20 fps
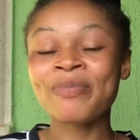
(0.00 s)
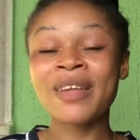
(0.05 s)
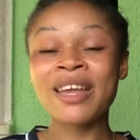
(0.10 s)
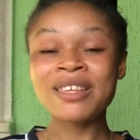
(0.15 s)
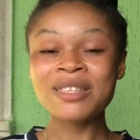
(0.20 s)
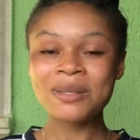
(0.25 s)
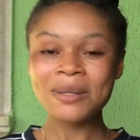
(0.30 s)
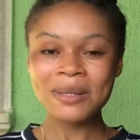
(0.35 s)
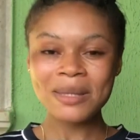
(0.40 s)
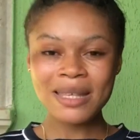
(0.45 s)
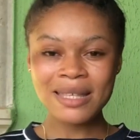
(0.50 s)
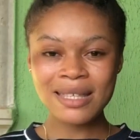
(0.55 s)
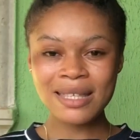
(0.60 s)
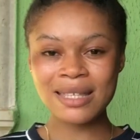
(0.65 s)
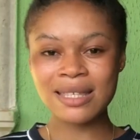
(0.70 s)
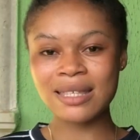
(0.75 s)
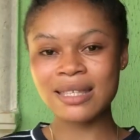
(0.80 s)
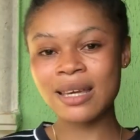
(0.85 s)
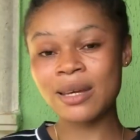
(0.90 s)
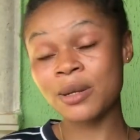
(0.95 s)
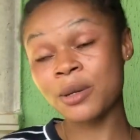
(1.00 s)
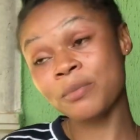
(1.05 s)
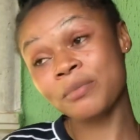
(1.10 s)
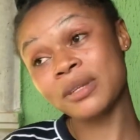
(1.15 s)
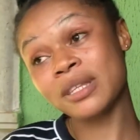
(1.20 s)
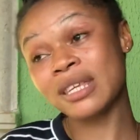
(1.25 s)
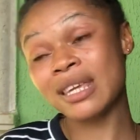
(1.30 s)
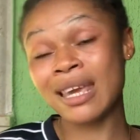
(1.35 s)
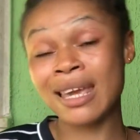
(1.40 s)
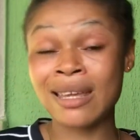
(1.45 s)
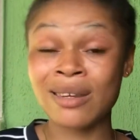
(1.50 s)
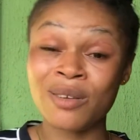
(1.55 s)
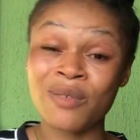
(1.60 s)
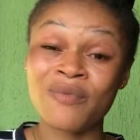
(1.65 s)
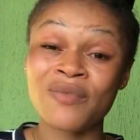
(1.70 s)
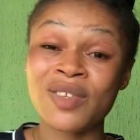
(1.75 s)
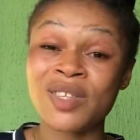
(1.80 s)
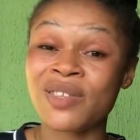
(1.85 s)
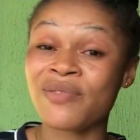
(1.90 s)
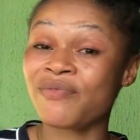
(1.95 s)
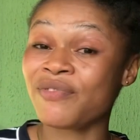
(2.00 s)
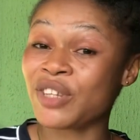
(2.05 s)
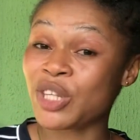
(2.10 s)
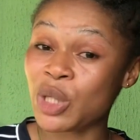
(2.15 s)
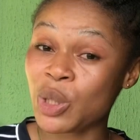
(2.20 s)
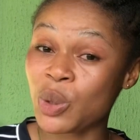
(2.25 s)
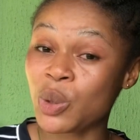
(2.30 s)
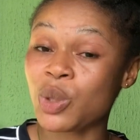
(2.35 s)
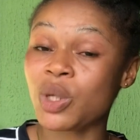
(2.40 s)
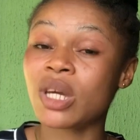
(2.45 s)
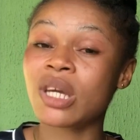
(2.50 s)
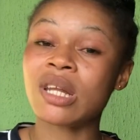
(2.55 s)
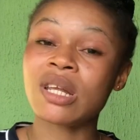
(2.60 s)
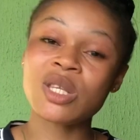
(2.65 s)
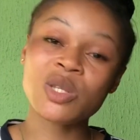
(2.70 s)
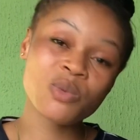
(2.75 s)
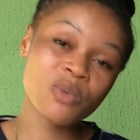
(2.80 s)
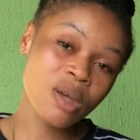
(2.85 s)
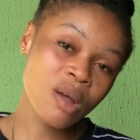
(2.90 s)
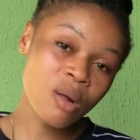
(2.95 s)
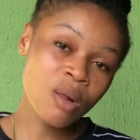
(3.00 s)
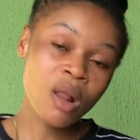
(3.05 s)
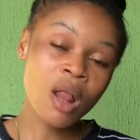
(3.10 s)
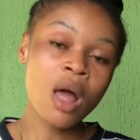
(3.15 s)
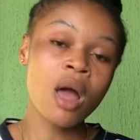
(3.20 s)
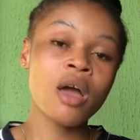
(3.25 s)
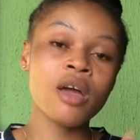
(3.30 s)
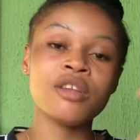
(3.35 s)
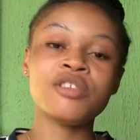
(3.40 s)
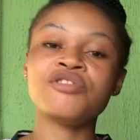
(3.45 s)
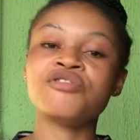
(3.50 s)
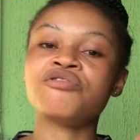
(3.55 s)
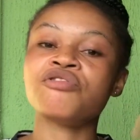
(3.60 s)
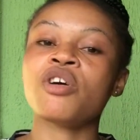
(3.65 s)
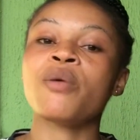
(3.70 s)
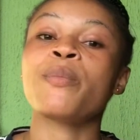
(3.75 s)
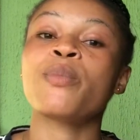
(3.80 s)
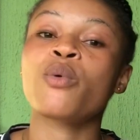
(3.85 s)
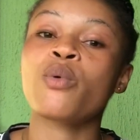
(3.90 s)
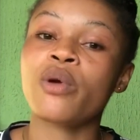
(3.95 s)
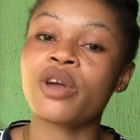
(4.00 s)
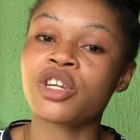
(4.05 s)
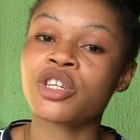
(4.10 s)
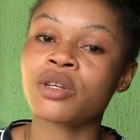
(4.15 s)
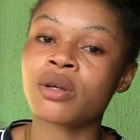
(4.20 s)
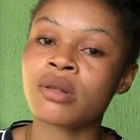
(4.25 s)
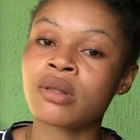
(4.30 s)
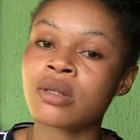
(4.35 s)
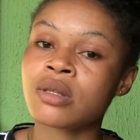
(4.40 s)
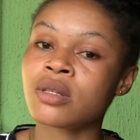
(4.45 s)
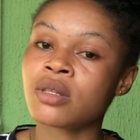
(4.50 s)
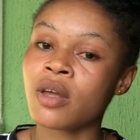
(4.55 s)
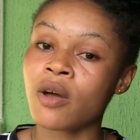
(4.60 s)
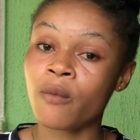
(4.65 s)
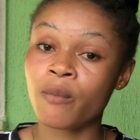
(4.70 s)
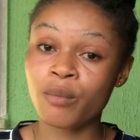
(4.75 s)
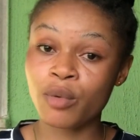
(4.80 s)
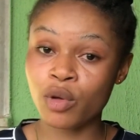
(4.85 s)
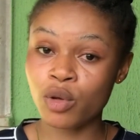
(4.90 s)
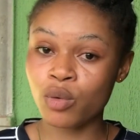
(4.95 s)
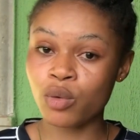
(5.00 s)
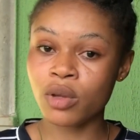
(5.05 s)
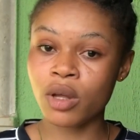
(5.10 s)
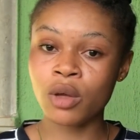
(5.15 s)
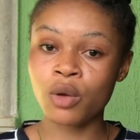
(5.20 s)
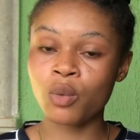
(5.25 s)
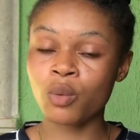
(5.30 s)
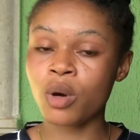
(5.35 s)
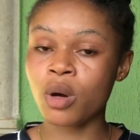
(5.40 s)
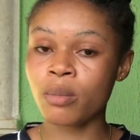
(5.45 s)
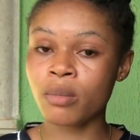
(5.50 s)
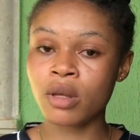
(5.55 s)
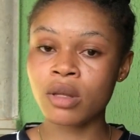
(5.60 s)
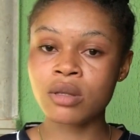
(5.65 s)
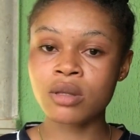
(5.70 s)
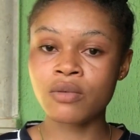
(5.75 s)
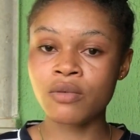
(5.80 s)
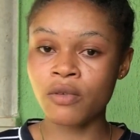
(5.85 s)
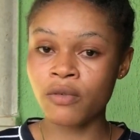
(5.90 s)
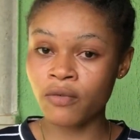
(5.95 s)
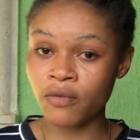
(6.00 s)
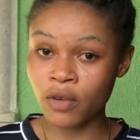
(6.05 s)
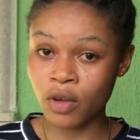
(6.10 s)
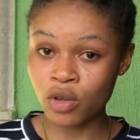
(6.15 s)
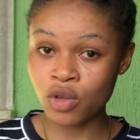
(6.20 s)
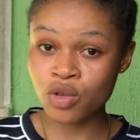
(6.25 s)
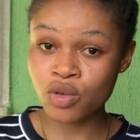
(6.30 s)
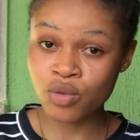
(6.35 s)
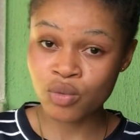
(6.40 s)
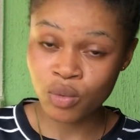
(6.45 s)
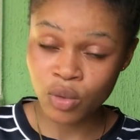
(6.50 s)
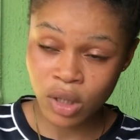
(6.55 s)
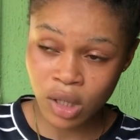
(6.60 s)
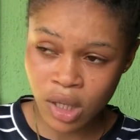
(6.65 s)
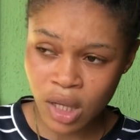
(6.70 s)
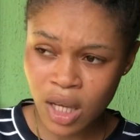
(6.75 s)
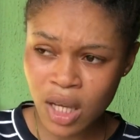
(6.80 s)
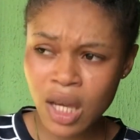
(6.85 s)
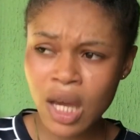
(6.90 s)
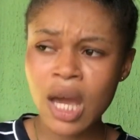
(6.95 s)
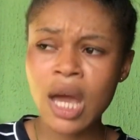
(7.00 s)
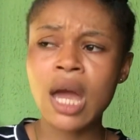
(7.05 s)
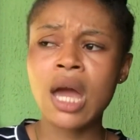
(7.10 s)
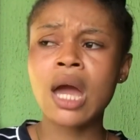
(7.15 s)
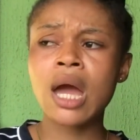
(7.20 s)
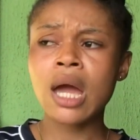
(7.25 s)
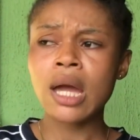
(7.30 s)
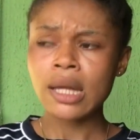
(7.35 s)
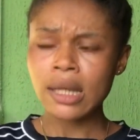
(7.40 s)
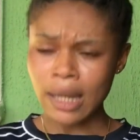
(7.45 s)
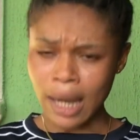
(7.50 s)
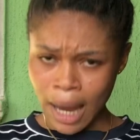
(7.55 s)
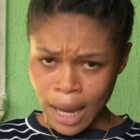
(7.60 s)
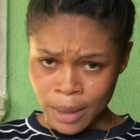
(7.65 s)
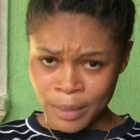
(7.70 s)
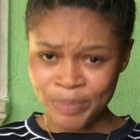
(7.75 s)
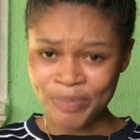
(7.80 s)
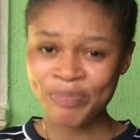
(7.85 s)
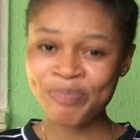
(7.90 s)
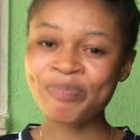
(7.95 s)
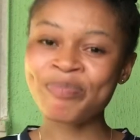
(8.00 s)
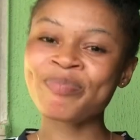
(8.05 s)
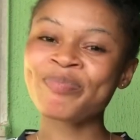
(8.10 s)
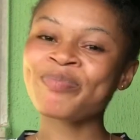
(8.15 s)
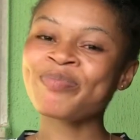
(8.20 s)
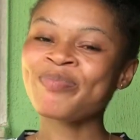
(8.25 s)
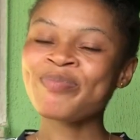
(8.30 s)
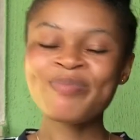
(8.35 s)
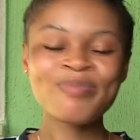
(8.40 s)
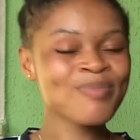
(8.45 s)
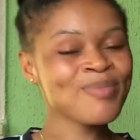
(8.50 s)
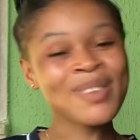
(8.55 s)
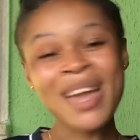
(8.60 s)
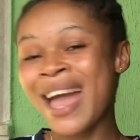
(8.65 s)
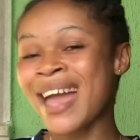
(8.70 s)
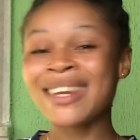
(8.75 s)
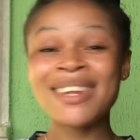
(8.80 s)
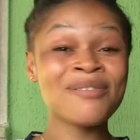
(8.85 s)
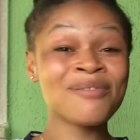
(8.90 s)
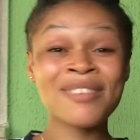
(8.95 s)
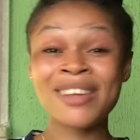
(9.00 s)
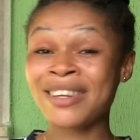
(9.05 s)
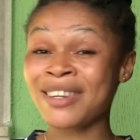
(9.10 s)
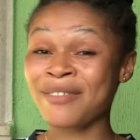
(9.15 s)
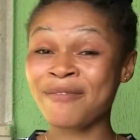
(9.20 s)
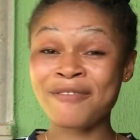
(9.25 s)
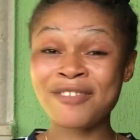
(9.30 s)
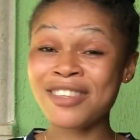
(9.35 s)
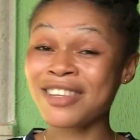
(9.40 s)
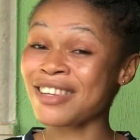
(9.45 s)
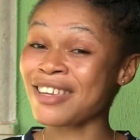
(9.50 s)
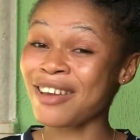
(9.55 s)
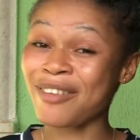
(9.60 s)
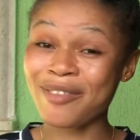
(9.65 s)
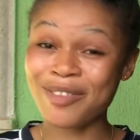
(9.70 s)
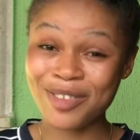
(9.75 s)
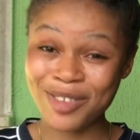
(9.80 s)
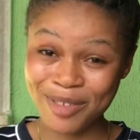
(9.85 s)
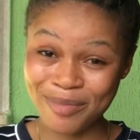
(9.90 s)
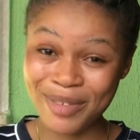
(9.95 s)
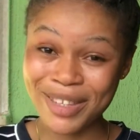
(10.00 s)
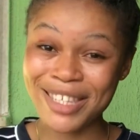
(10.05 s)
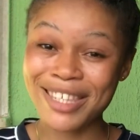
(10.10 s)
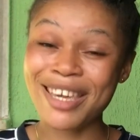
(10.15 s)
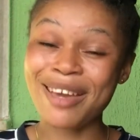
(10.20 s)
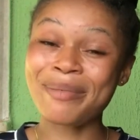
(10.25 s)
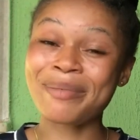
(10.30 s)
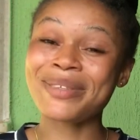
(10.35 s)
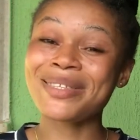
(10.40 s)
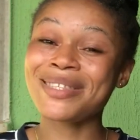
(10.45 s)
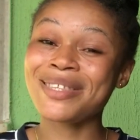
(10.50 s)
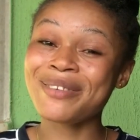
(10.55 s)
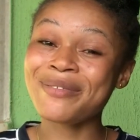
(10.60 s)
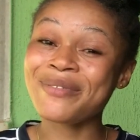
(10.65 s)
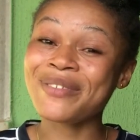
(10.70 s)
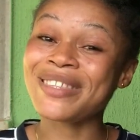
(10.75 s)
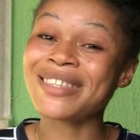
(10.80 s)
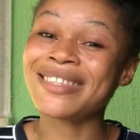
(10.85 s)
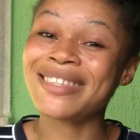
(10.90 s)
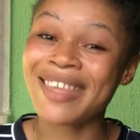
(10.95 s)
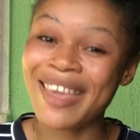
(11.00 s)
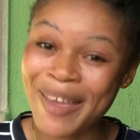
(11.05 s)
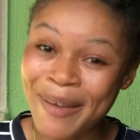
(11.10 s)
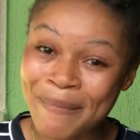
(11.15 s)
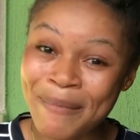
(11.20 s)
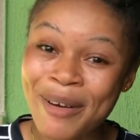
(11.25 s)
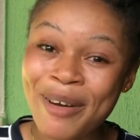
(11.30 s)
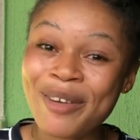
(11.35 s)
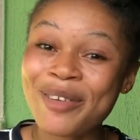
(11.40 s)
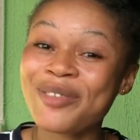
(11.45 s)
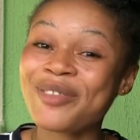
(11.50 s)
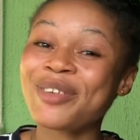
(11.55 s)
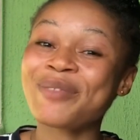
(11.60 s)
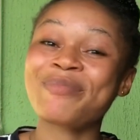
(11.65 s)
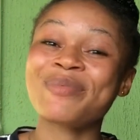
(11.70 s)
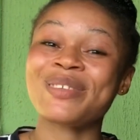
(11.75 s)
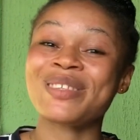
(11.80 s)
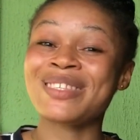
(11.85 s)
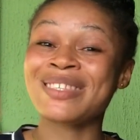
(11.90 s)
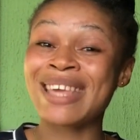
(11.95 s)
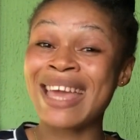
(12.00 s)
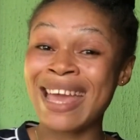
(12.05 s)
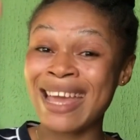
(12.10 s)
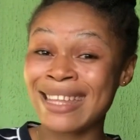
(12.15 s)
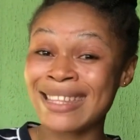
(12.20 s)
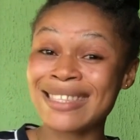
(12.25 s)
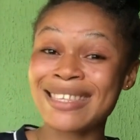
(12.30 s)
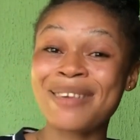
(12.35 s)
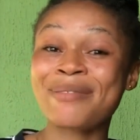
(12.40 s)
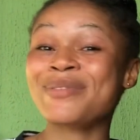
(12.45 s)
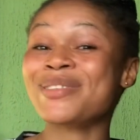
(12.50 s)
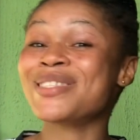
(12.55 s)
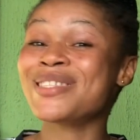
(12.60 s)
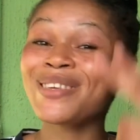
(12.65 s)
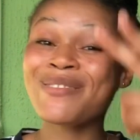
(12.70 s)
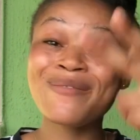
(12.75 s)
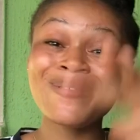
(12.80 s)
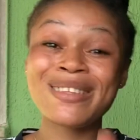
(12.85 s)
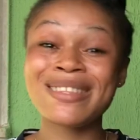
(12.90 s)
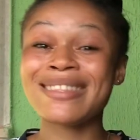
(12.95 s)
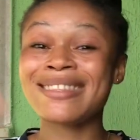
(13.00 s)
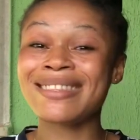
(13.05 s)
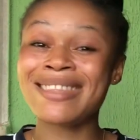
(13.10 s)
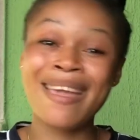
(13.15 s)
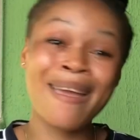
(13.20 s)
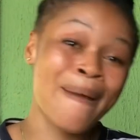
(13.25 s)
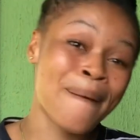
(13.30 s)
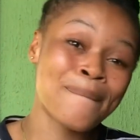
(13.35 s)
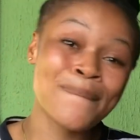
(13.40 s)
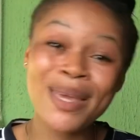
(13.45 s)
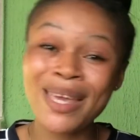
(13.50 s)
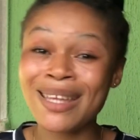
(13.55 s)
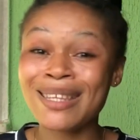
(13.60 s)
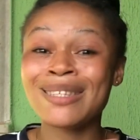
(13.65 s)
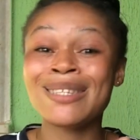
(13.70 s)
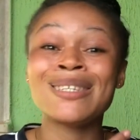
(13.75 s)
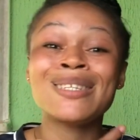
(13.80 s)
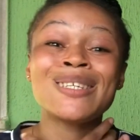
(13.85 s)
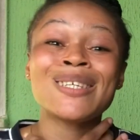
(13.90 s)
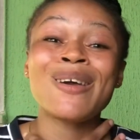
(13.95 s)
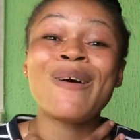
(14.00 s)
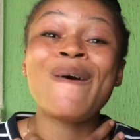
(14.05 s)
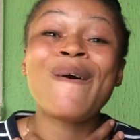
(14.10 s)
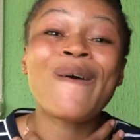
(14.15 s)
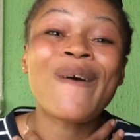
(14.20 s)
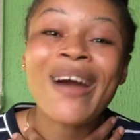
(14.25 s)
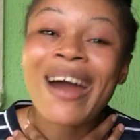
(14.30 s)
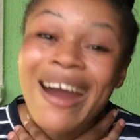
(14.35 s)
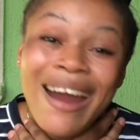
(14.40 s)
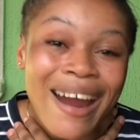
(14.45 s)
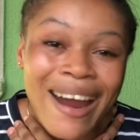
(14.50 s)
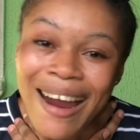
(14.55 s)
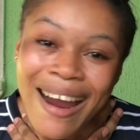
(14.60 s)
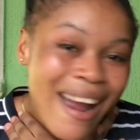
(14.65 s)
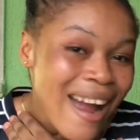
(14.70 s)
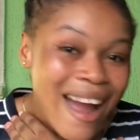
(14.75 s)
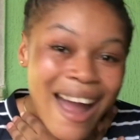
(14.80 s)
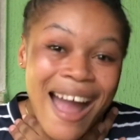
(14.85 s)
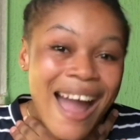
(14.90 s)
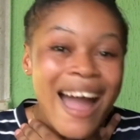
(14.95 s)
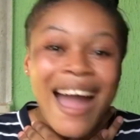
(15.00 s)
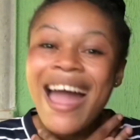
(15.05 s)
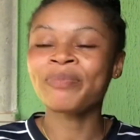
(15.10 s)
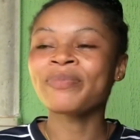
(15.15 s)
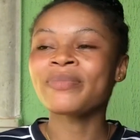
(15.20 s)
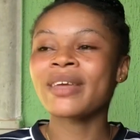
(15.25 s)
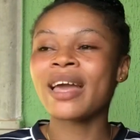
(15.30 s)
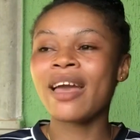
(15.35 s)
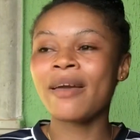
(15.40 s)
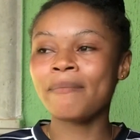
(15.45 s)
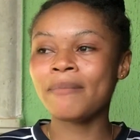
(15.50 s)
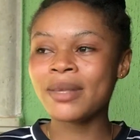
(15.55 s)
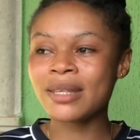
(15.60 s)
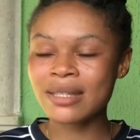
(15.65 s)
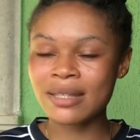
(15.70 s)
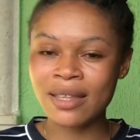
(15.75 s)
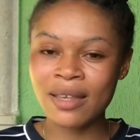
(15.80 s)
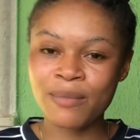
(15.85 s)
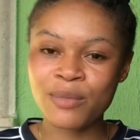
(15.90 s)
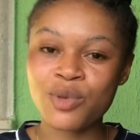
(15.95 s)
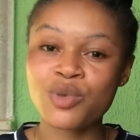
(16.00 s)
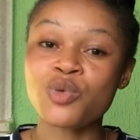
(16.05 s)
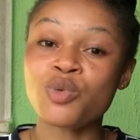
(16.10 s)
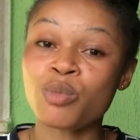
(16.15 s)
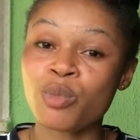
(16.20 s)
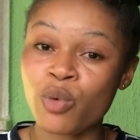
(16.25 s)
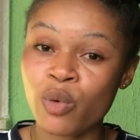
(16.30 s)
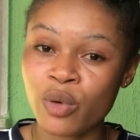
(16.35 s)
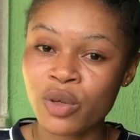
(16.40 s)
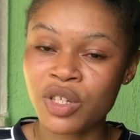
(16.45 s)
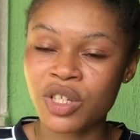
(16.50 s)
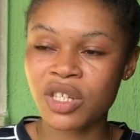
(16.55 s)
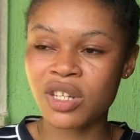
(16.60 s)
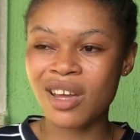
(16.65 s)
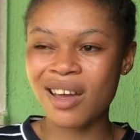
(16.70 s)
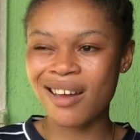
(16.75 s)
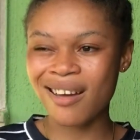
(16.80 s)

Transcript: So this is gonna be the end of this video. You can as well drop questions down below that you want me to refer to, okay? Yeah, I never left Clean Hubs Committee. I'm still with them, 100%. I'm still with them. It choke. I miss them so much.